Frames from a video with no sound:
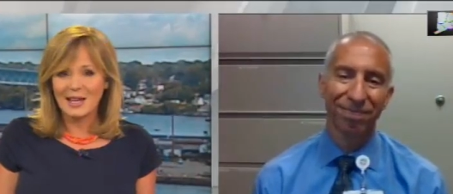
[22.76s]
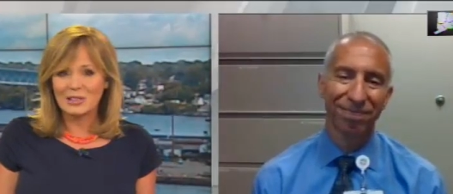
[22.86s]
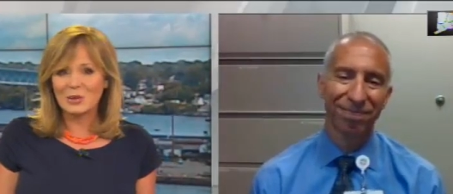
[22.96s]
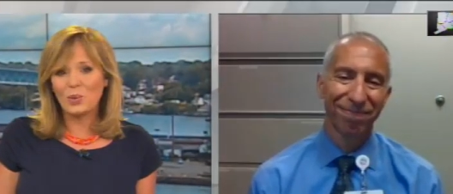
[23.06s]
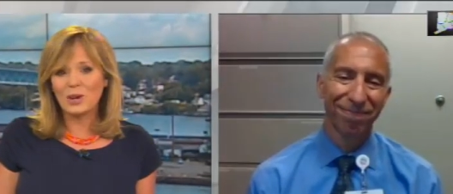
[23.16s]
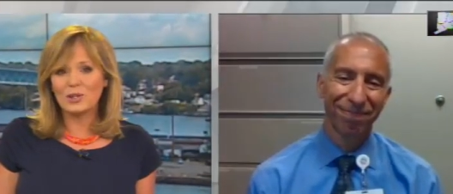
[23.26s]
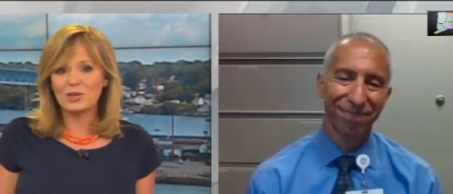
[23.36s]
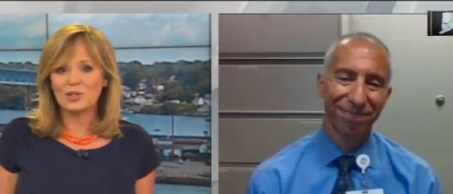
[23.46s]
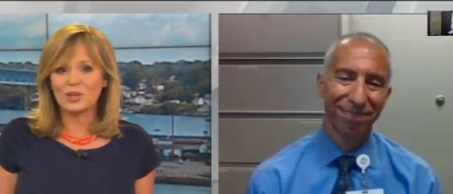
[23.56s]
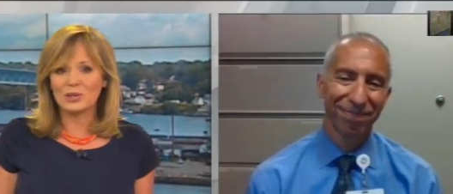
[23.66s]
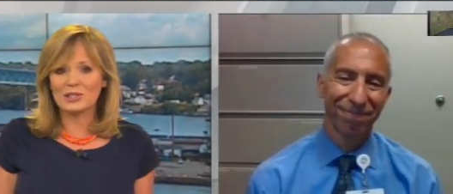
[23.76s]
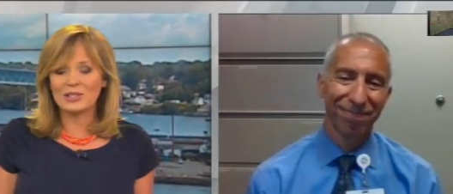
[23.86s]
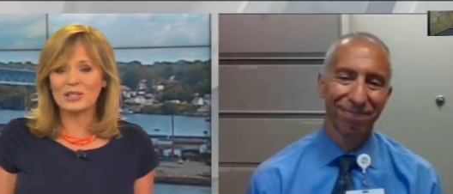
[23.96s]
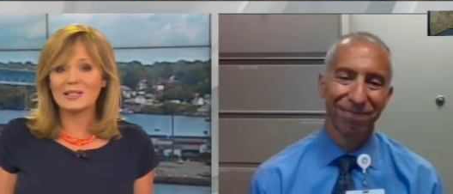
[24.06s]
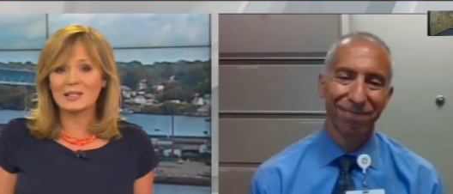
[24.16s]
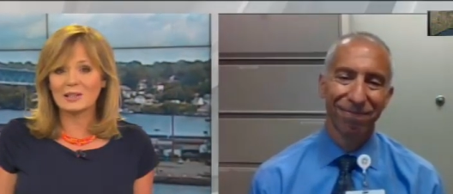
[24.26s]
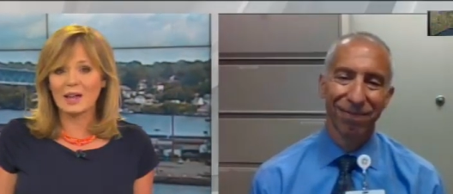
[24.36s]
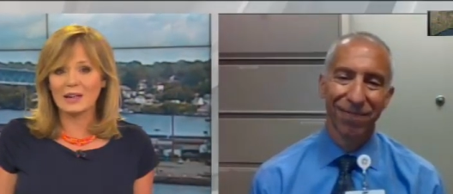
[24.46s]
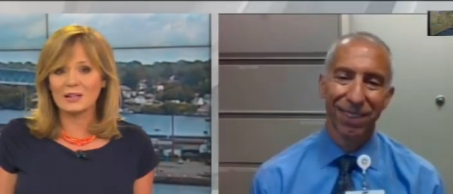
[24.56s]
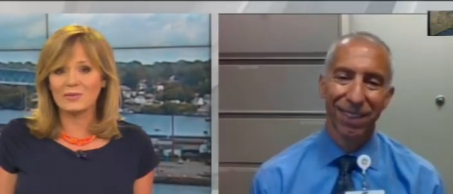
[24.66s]
Speaker 1: So when did you start to see a
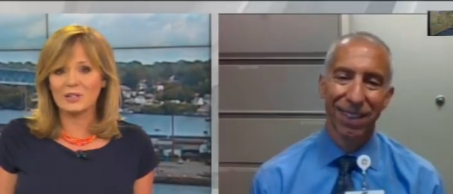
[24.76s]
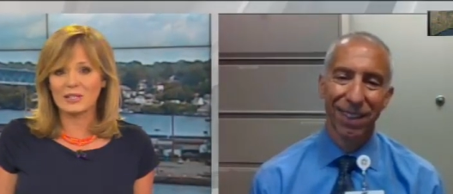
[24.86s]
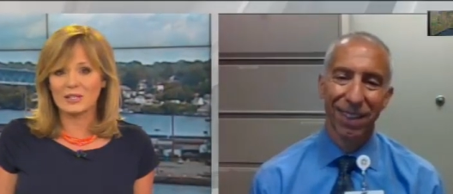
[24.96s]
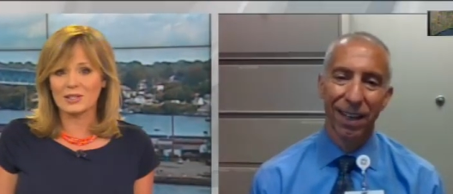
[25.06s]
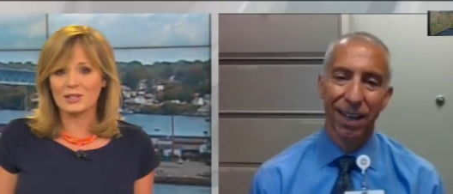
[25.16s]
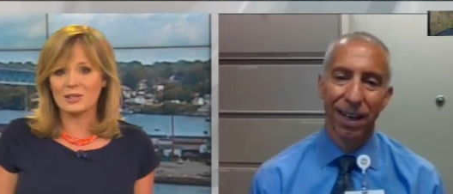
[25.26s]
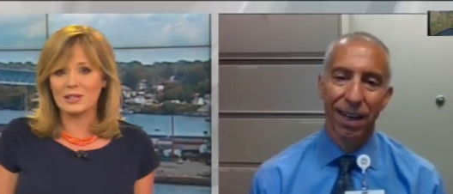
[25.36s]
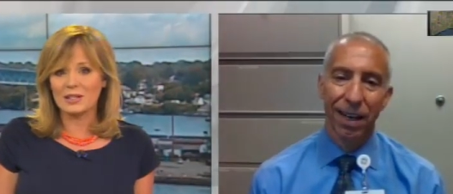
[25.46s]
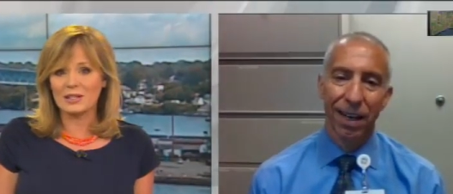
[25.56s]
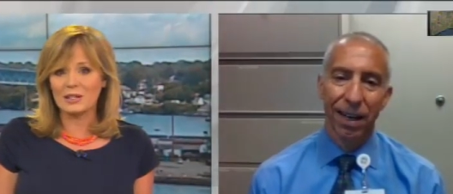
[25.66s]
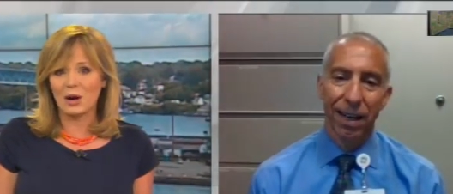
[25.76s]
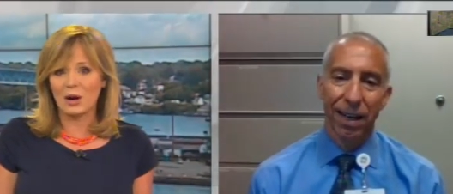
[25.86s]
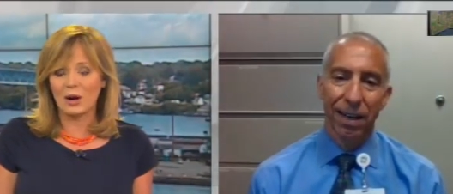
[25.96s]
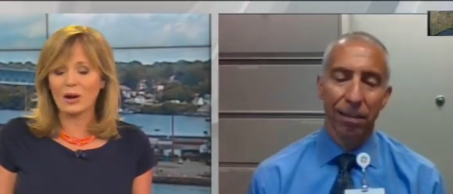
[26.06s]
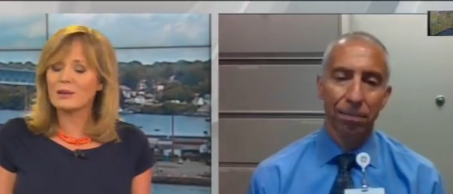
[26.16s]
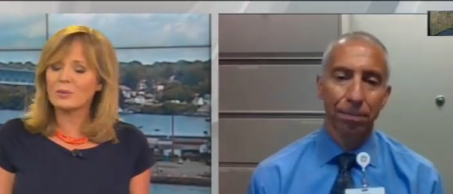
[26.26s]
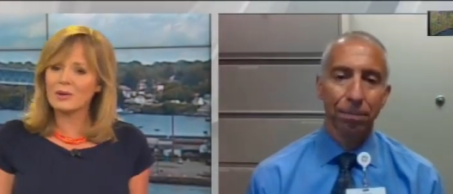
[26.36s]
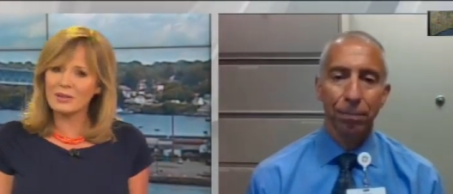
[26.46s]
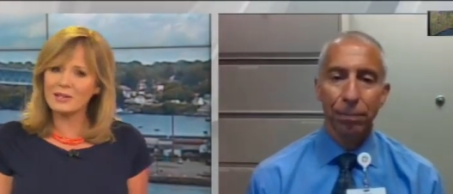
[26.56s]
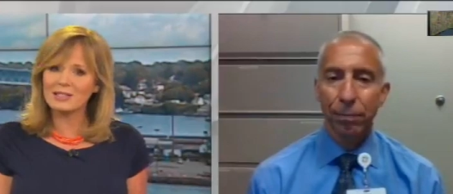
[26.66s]
decline in visits to the ER, and
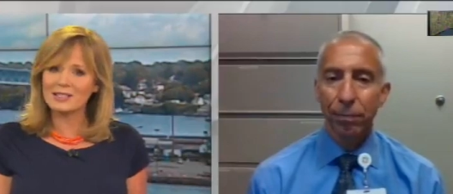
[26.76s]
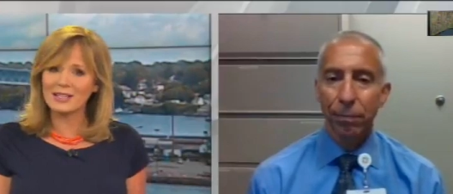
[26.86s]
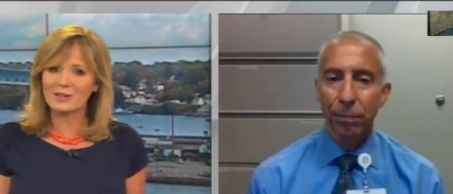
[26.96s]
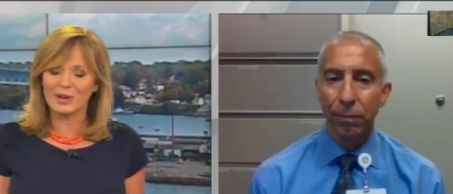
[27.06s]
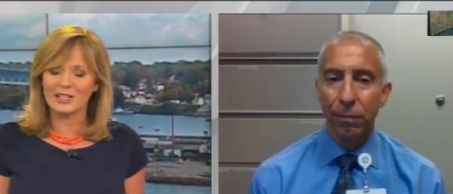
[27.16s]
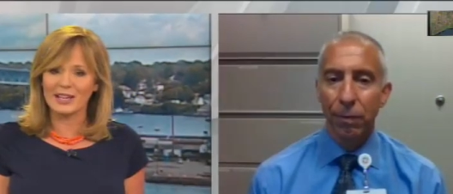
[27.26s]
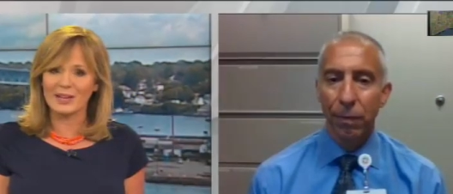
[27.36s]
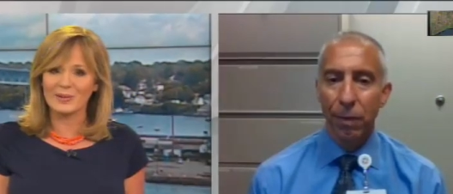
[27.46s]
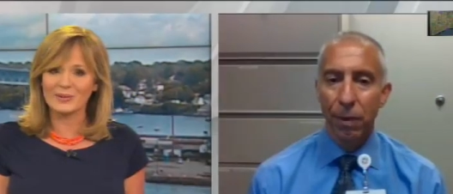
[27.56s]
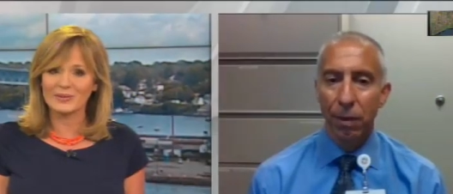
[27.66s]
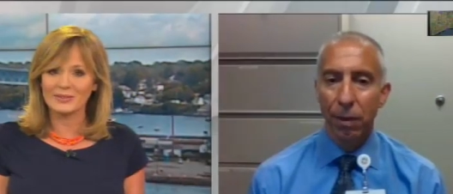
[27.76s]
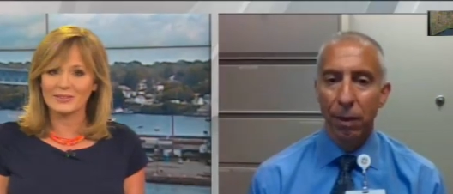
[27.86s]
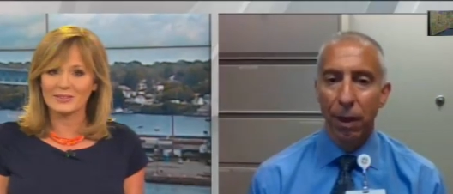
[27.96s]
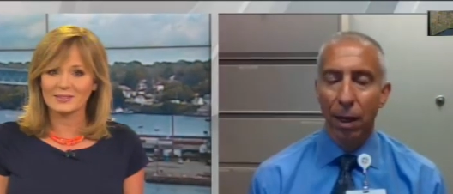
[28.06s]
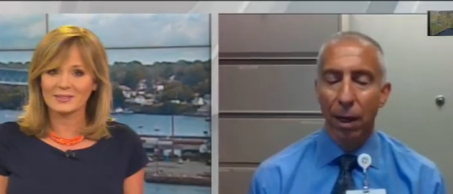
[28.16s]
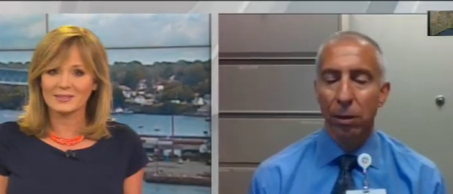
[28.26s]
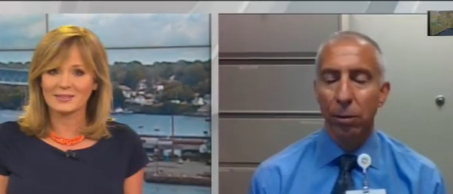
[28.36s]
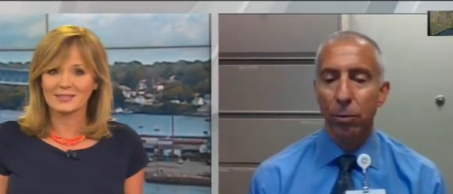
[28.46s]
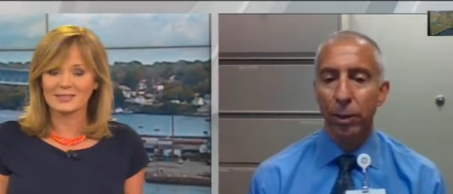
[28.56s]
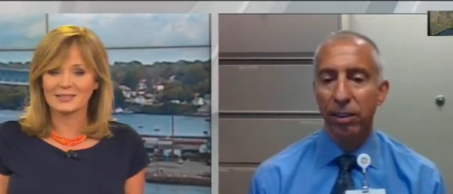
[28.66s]
where do things stand right now?
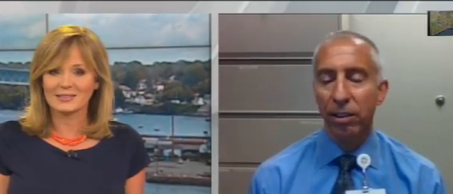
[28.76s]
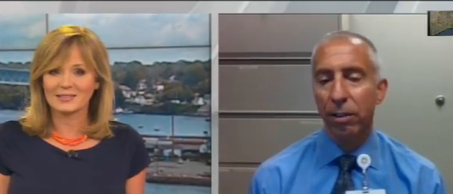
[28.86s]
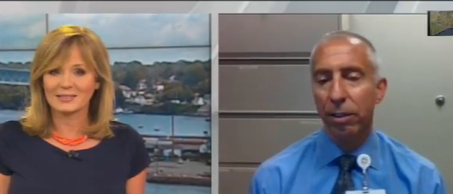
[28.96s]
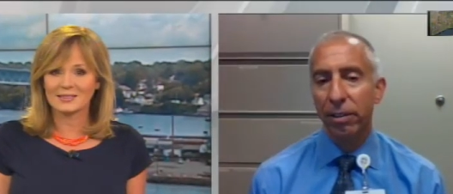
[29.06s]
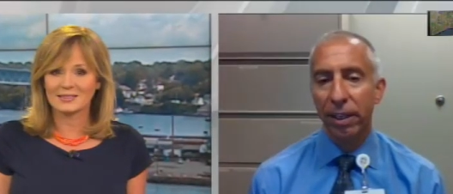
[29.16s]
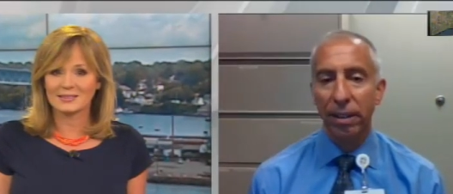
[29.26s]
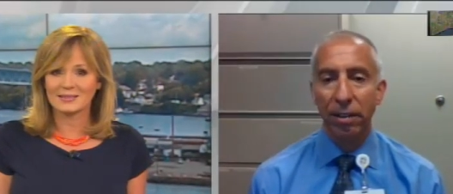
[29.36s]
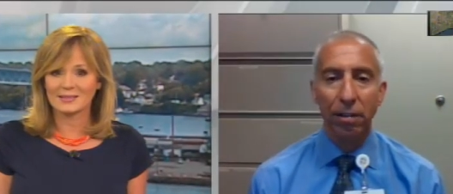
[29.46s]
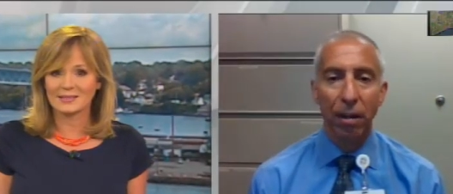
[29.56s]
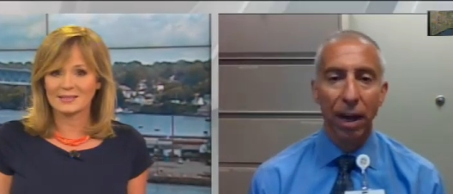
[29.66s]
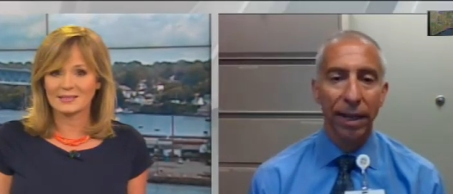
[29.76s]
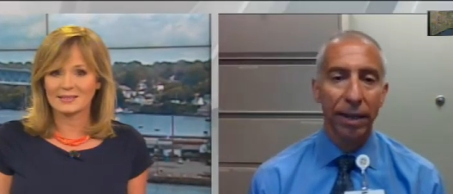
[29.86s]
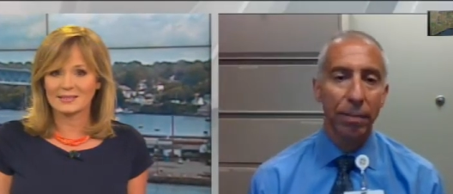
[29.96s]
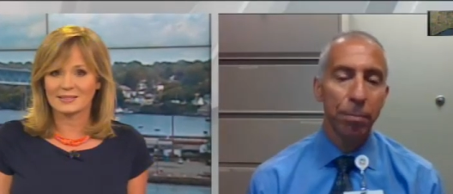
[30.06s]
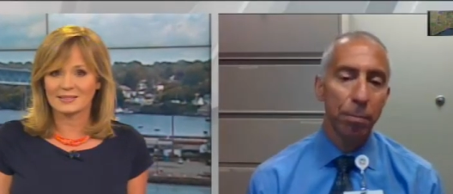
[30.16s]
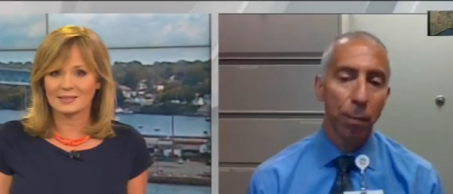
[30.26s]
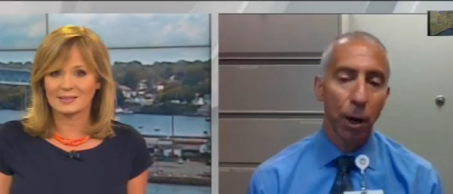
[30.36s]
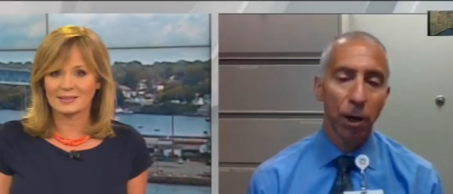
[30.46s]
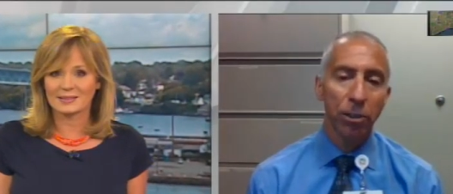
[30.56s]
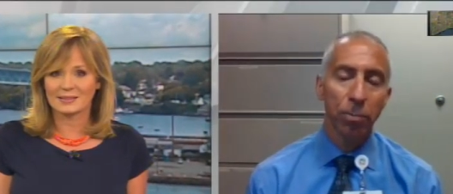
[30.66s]
Speaker 2: we started seeing a decline in
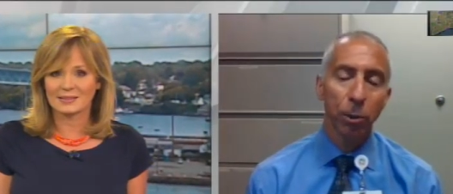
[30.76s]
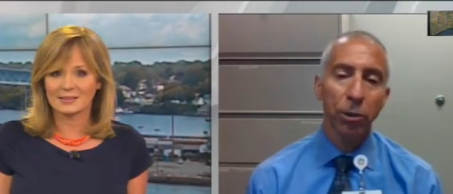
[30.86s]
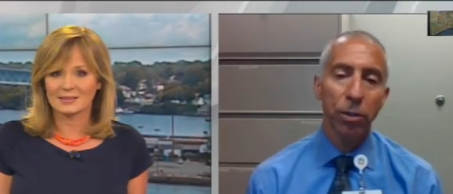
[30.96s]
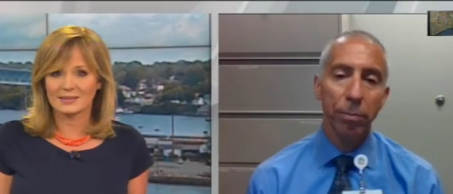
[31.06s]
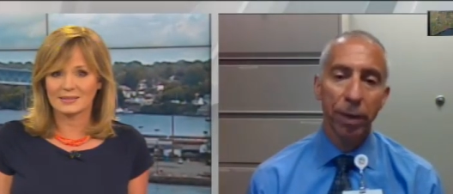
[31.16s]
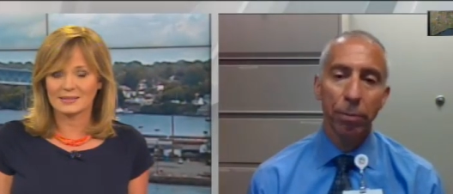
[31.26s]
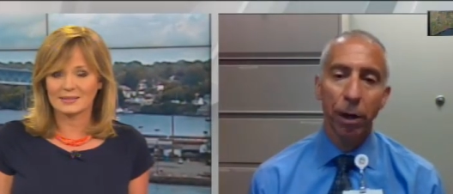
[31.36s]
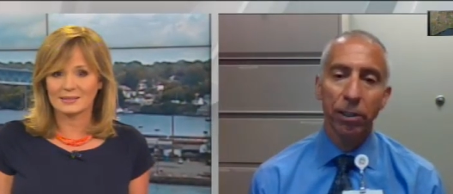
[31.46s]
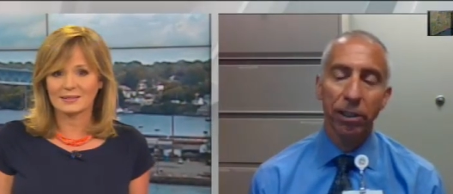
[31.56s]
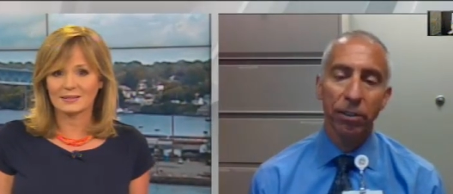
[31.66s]
March, mostly mid March, as the